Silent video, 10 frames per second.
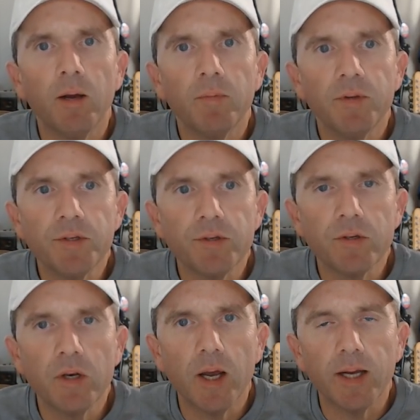This is
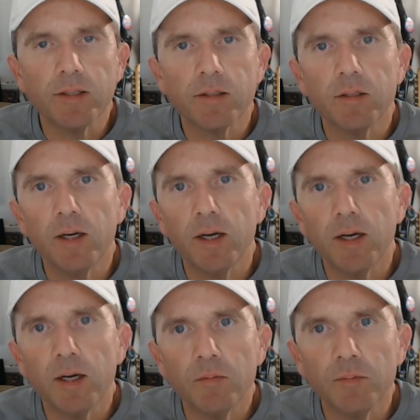not
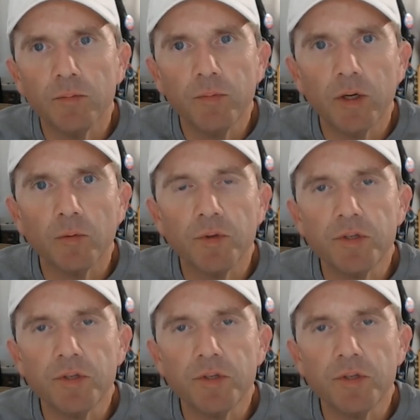garbage.